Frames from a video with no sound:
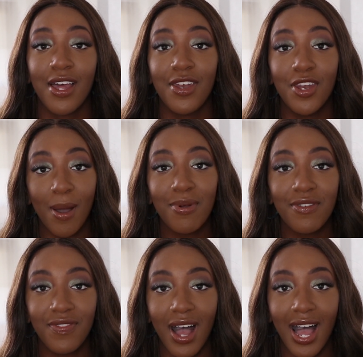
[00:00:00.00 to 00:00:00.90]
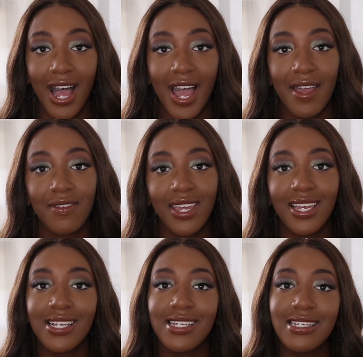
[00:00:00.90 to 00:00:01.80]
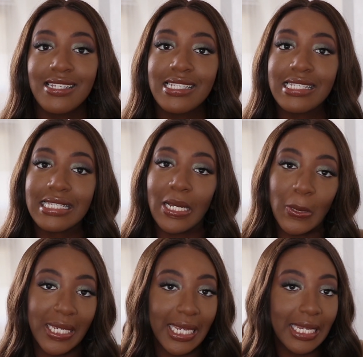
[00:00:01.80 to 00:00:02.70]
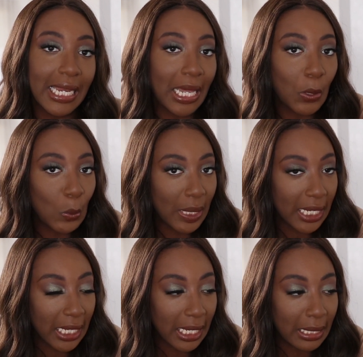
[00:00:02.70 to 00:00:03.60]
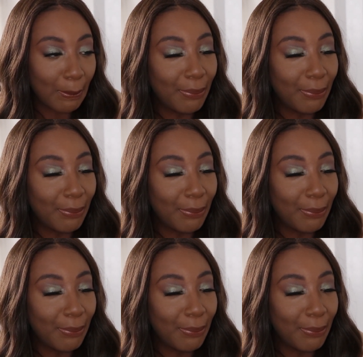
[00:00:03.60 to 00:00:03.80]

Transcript: Number 5 is low-key not a wig,